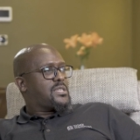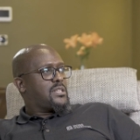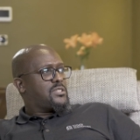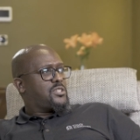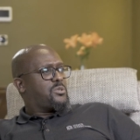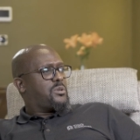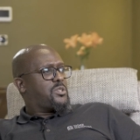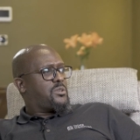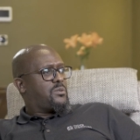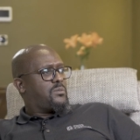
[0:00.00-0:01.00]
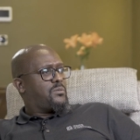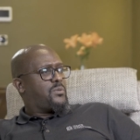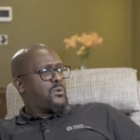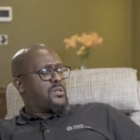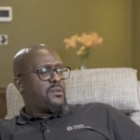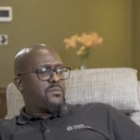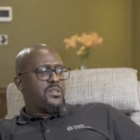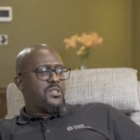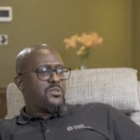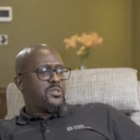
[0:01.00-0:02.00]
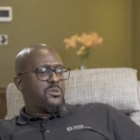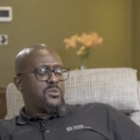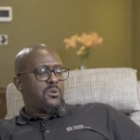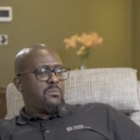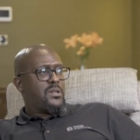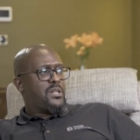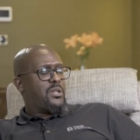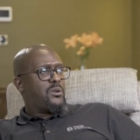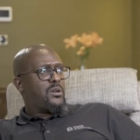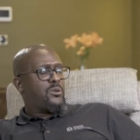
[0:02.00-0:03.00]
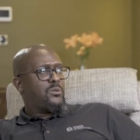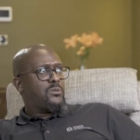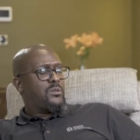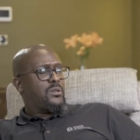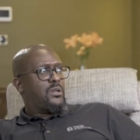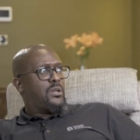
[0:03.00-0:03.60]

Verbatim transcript: sad situation. For whatever reason, she was completely on her own